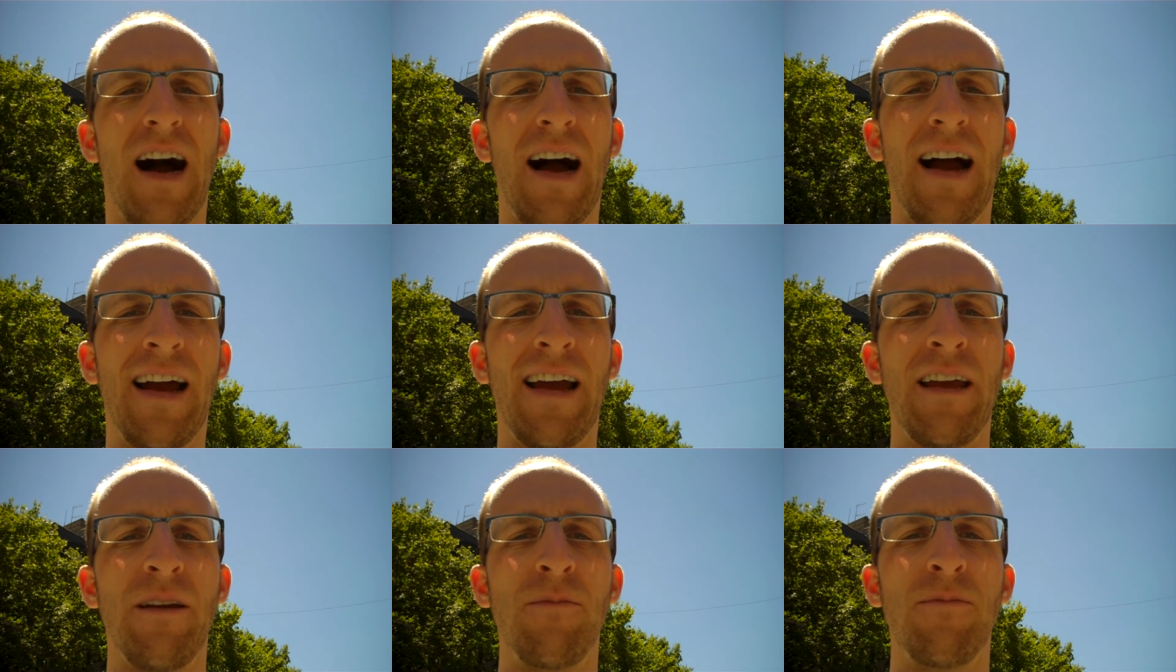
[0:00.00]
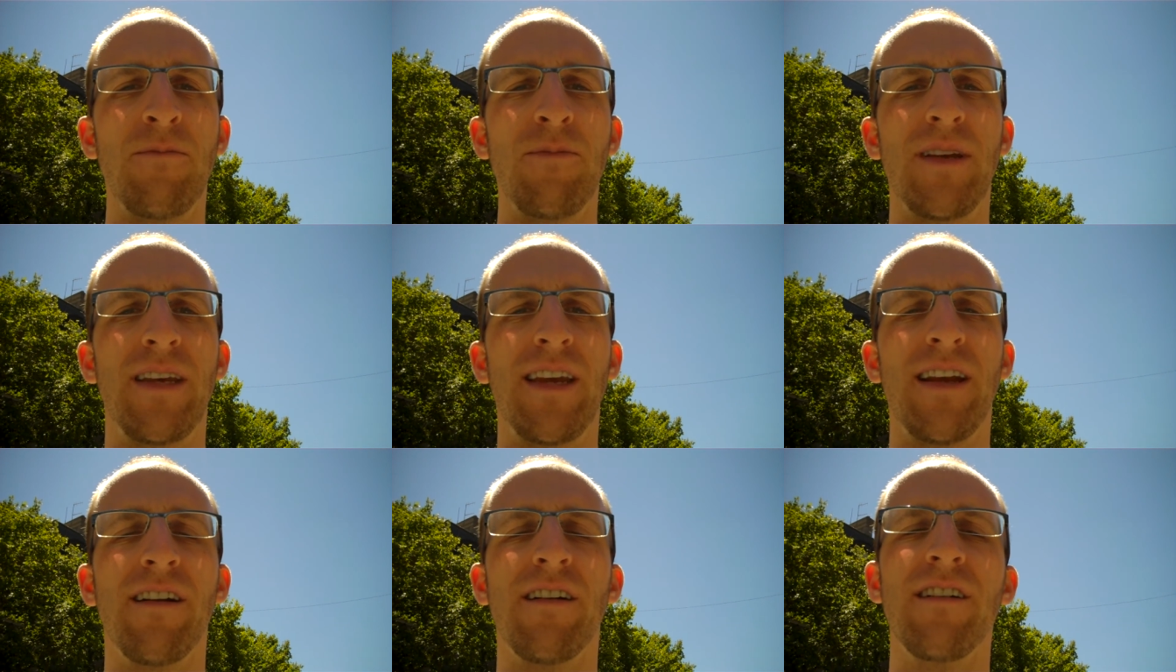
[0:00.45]

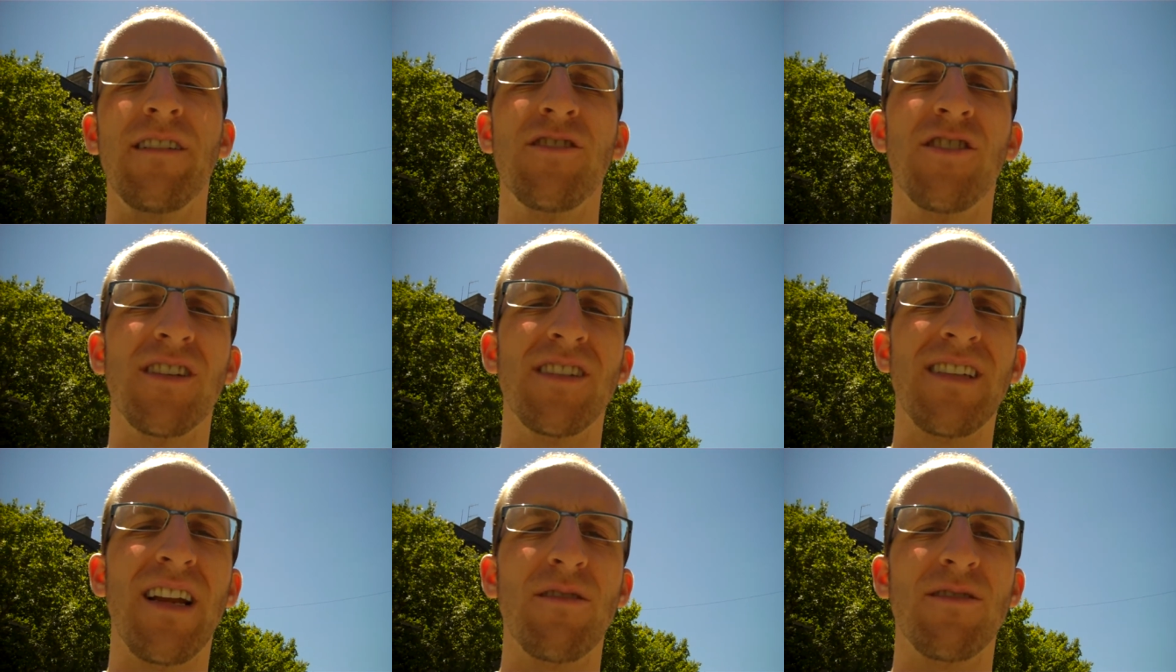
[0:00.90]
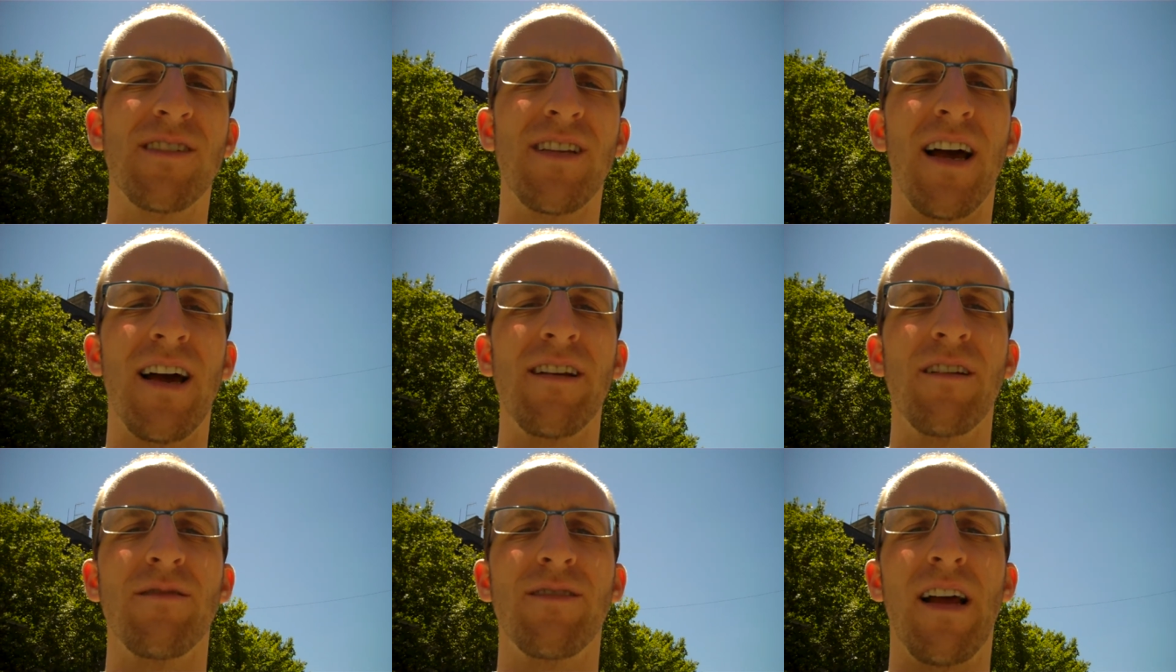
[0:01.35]
I'm here just
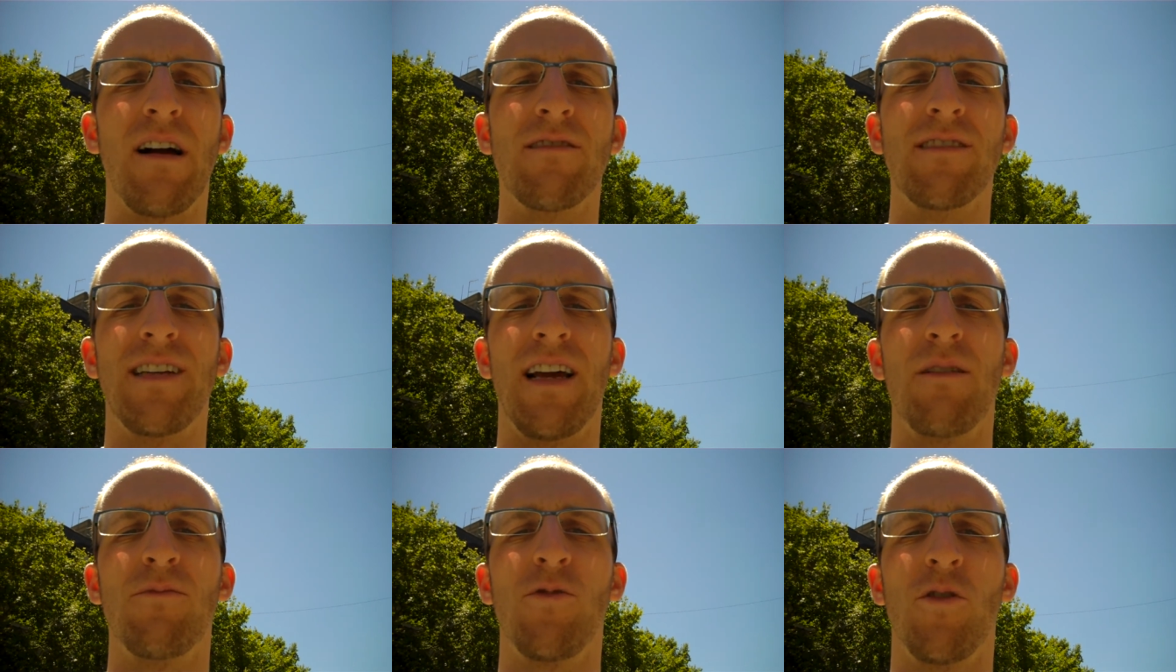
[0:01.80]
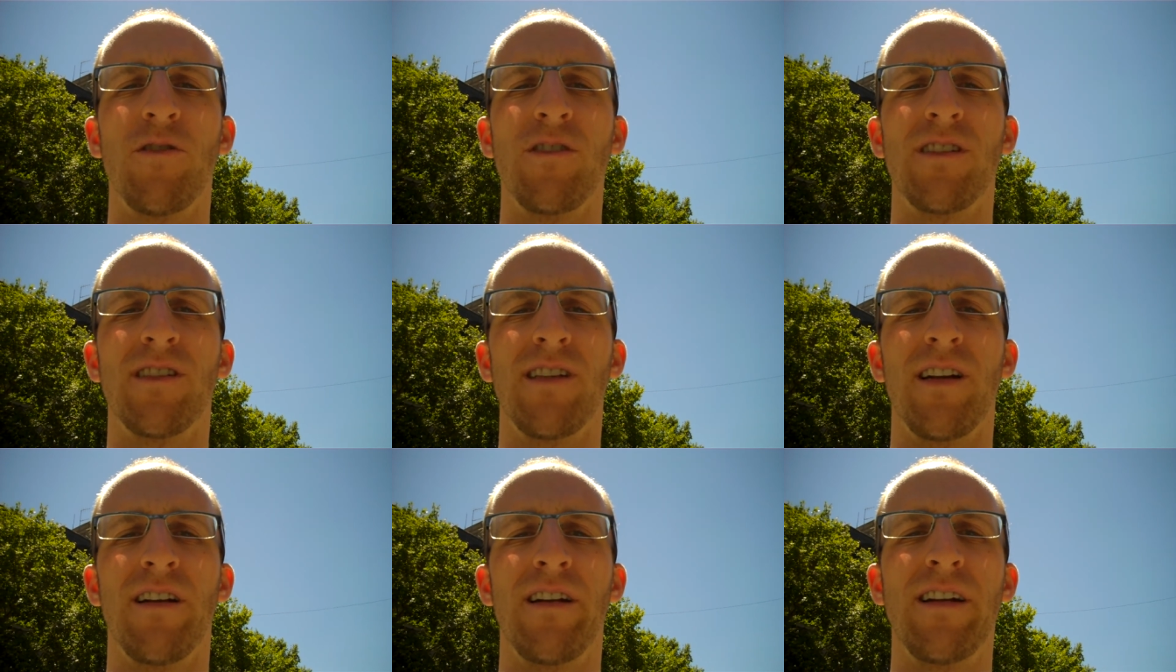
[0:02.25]
outside of downtown
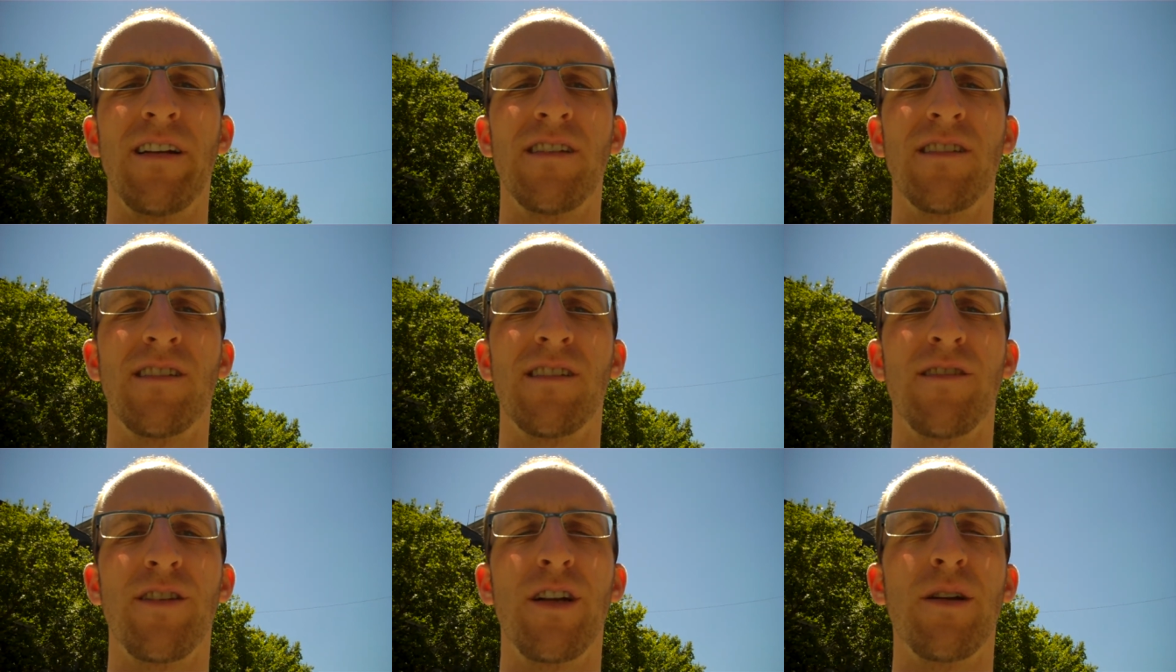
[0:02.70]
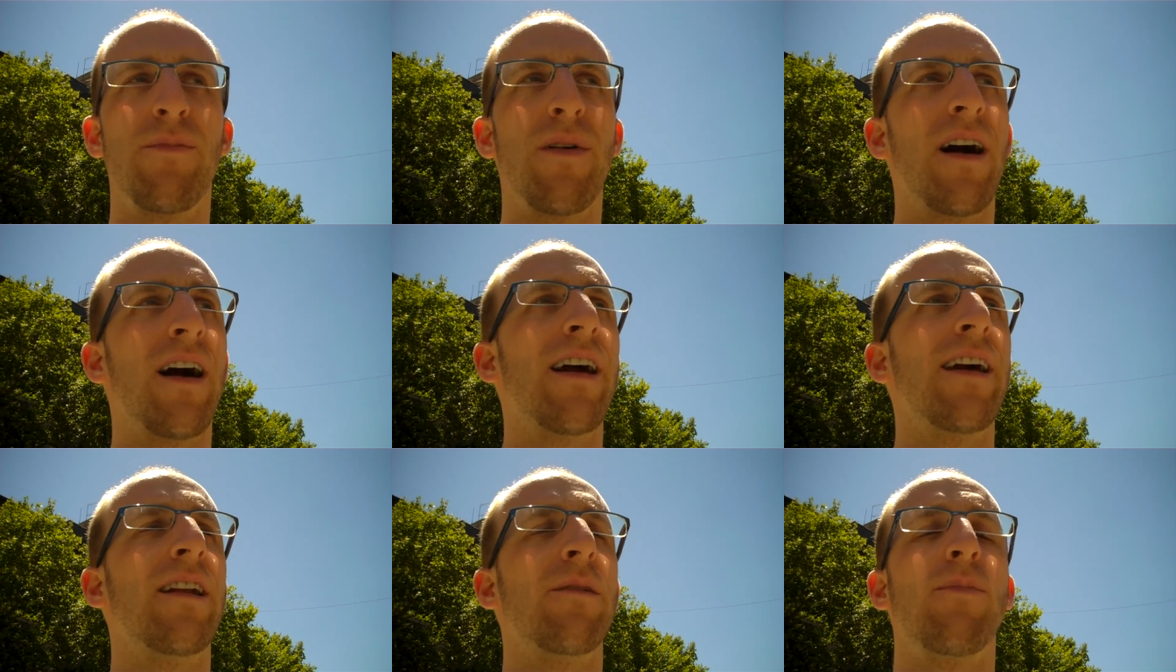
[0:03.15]
Buenos Aires,
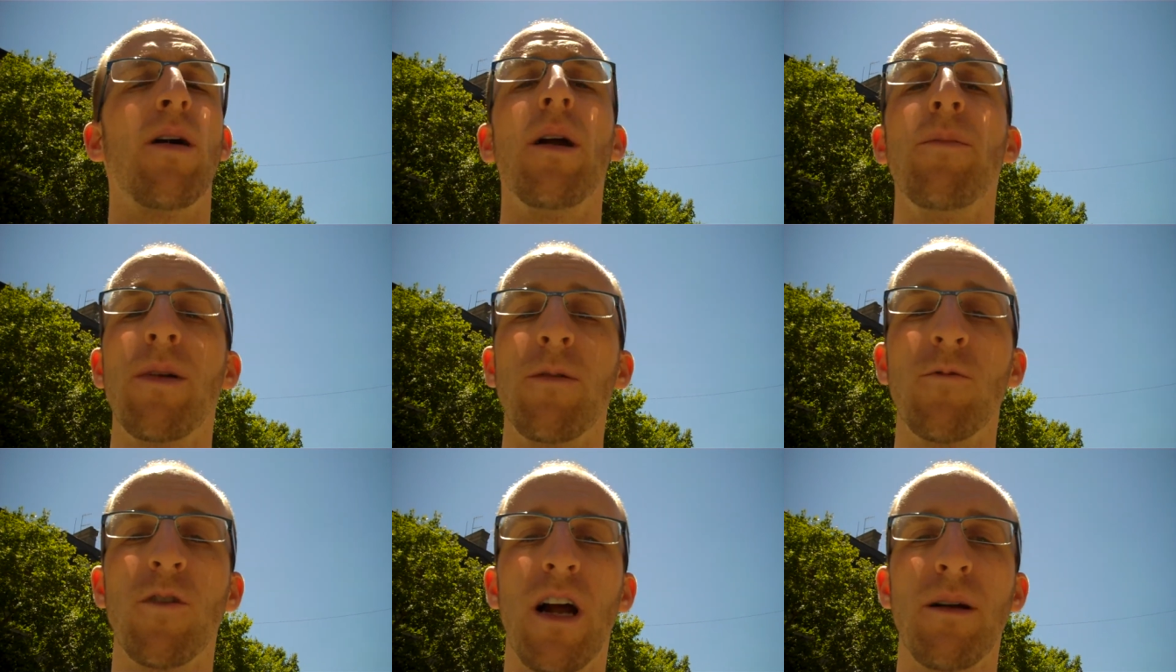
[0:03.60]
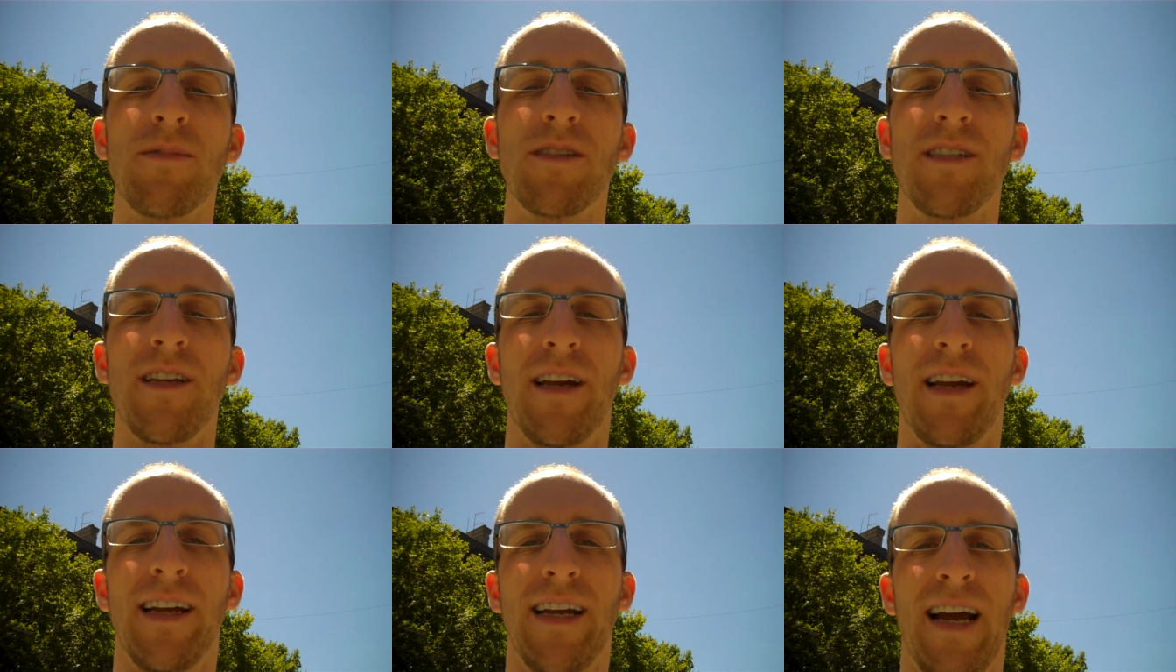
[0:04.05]
nearby an apartment where I'm
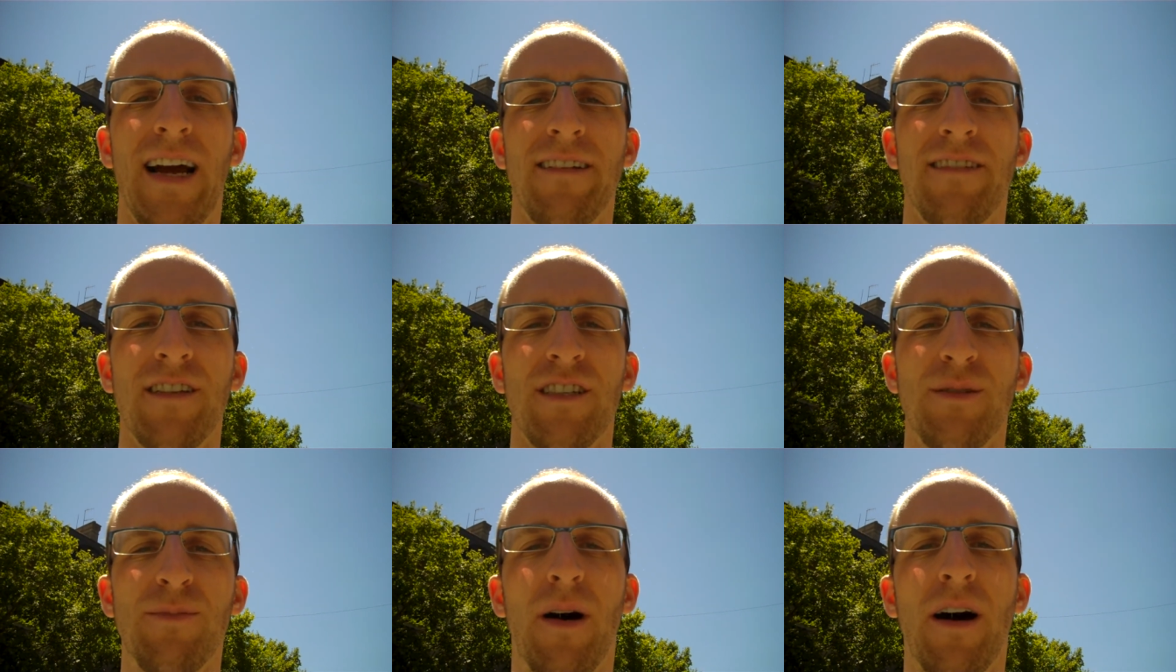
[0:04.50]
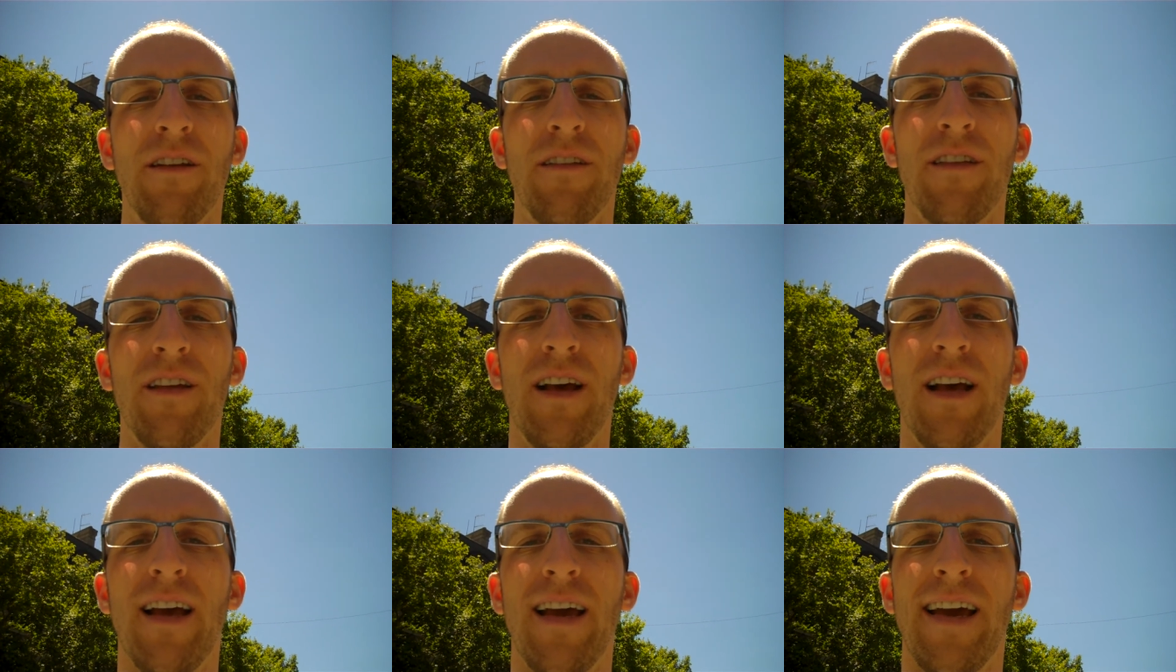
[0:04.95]
staying at this
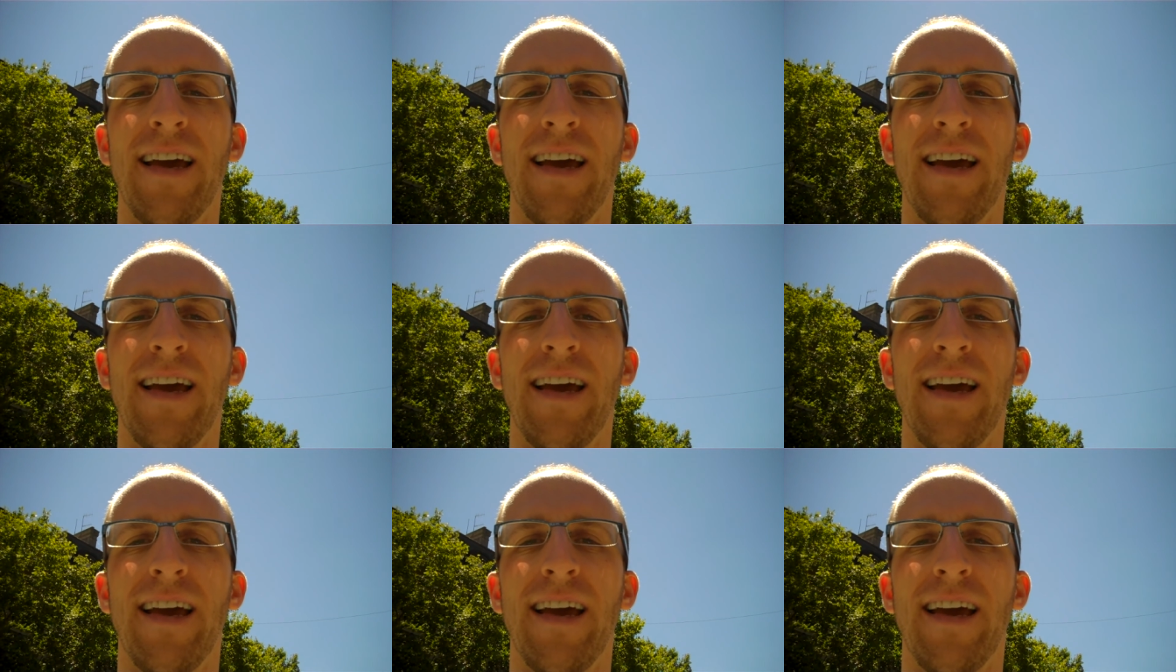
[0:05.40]
month,